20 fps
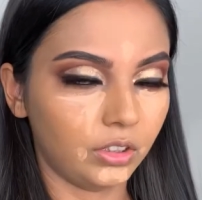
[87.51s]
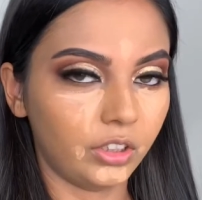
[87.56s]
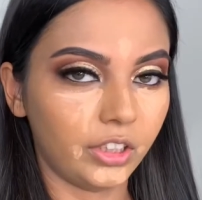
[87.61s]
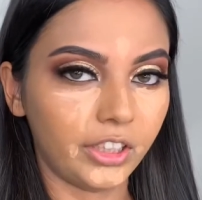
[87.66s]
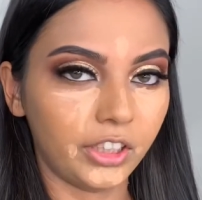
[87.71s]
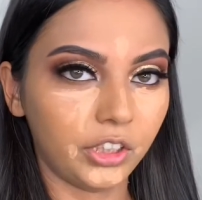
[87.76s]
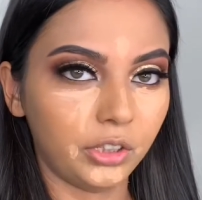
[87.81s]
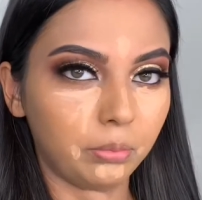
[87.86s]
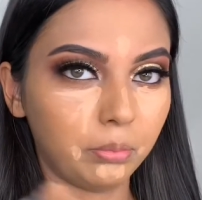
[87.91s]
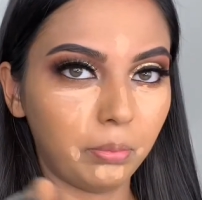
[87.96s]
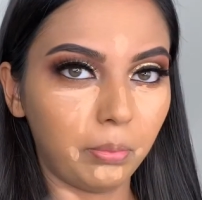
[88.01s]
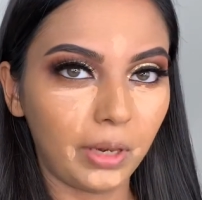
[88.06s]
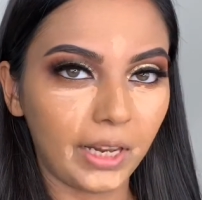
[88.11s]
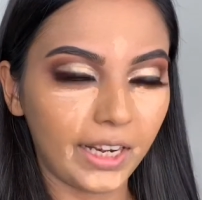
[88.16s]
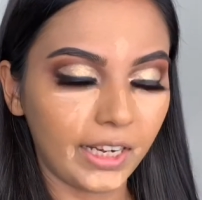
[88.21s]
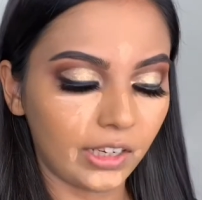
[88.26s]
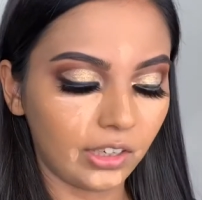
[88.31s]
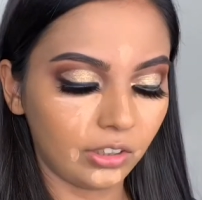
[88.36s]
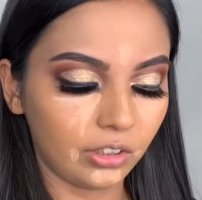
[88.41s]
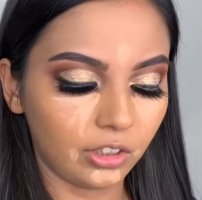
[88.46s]
Going to
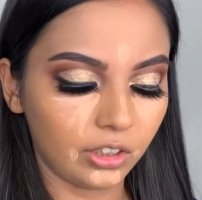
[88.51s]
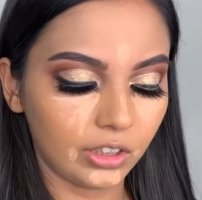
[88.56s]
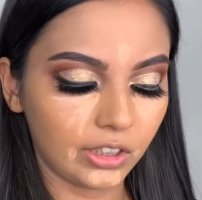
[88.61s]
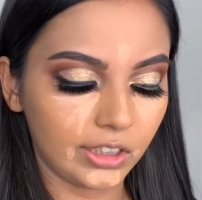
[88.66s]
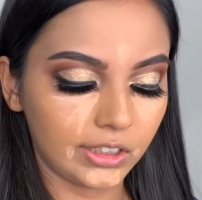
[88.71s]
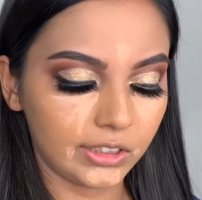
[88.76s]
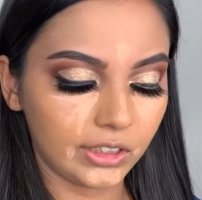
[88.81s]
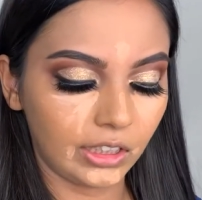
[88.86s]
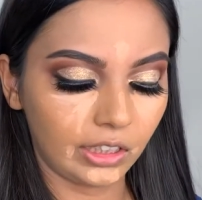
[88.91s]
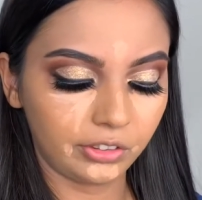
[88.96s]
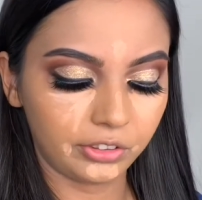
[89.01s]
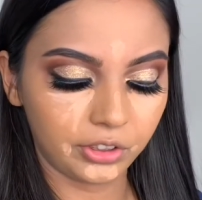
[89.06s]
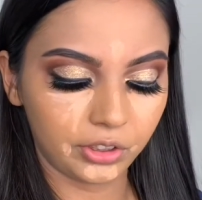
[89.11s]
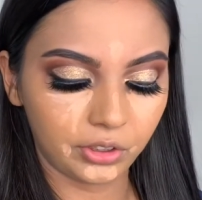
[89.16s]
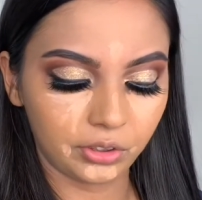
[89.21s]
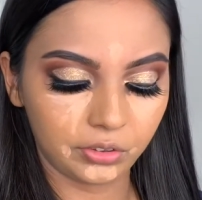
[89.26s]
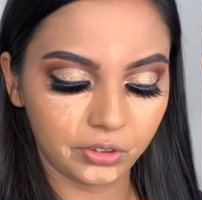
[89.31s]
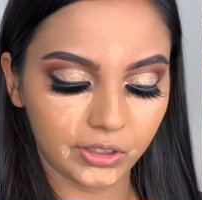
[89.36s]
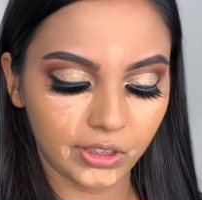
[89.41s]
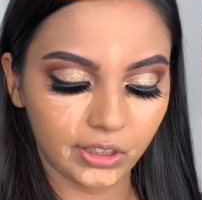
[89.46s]
blend all this out
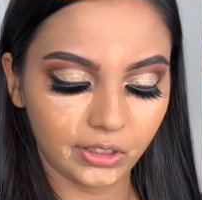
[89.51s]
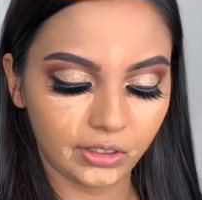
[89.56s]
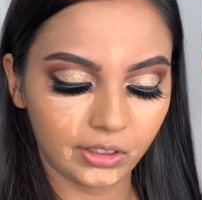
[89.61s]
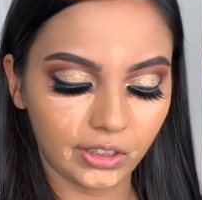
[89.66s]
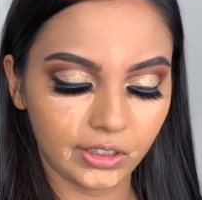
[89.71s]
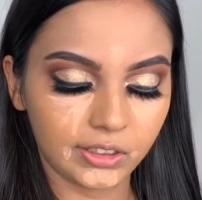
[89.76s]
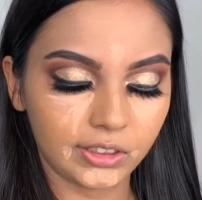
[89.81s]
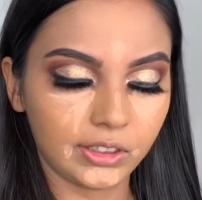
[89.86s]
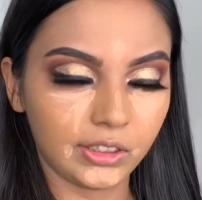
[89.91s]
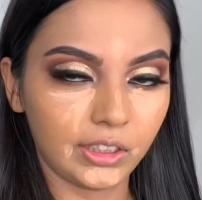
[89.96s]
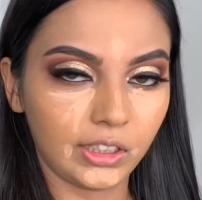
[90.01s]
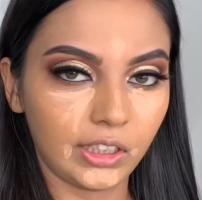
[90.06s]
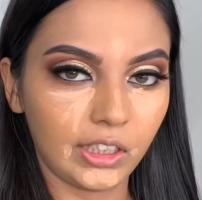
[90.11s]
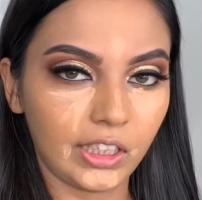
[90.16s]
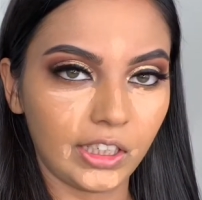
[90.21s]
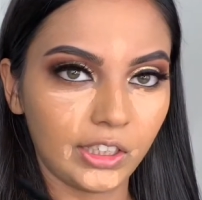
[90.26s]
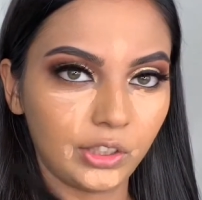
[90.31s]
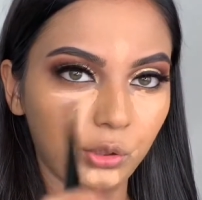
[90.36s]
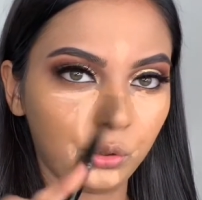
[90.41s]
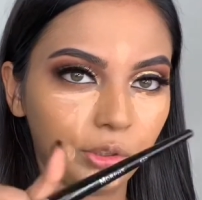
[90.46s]
using this
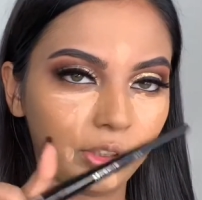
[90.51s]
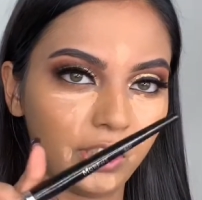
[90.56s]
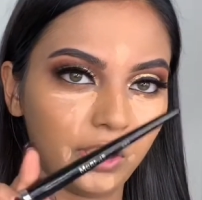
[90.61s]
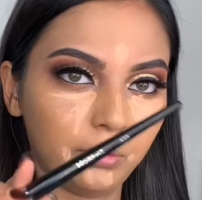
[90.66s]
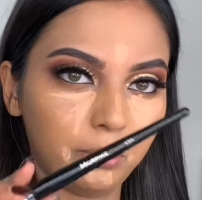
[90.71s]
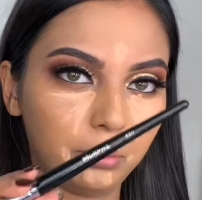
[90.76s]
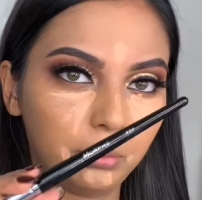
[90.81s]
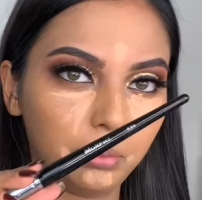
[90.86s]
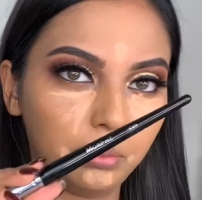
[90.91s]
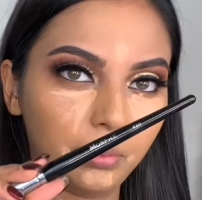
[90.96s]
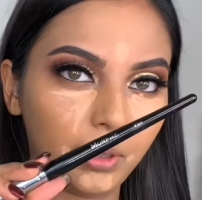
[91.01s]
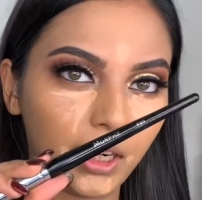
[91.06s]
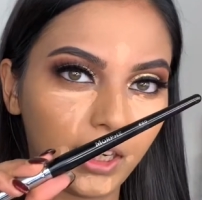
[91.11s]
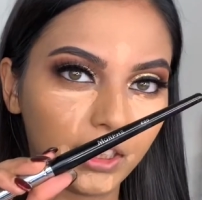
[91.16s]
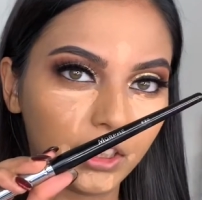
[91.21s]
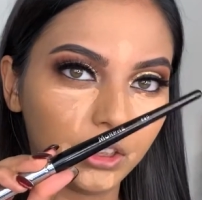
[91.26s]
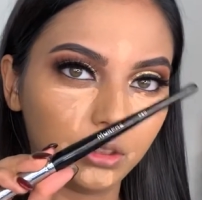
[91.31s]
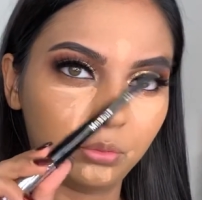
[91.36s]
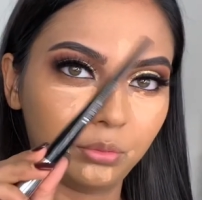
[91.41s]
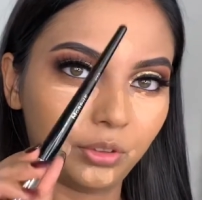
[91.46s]
E20
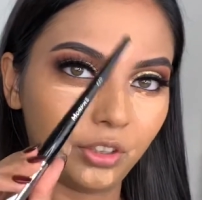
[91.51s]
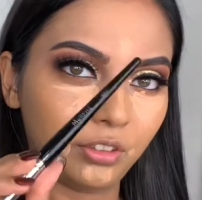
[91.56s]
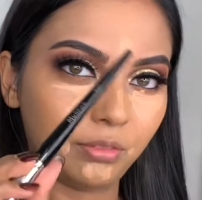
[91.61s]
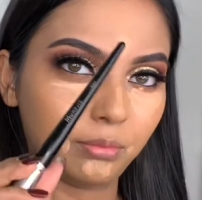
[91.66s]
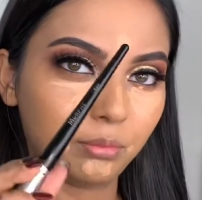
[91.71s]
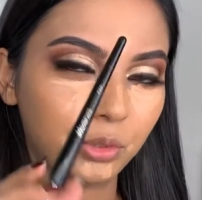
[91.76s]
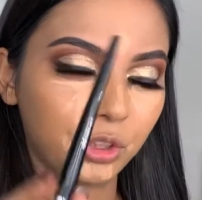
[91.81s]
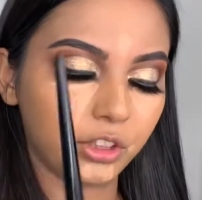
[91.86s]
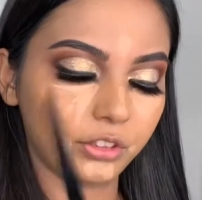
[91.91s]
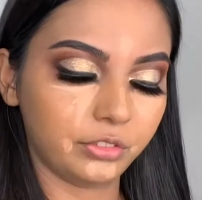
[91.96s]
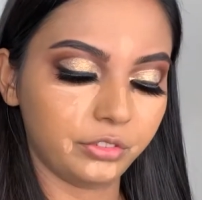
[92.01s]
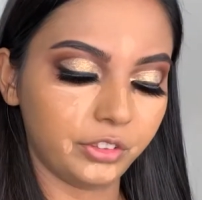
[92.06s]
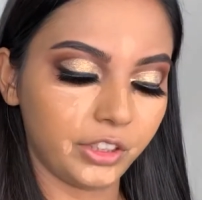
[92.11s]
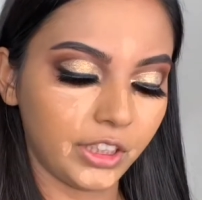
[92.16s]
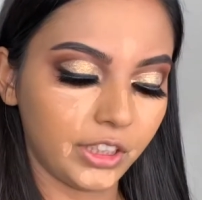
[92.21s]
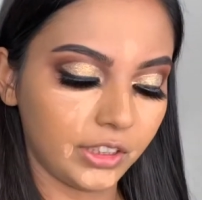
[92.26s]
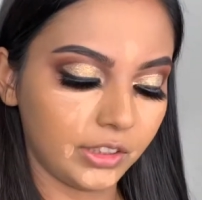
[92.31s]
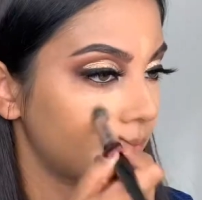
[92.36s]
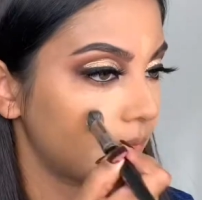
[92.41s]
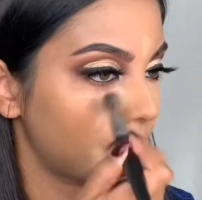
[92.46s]
brush from Morphe.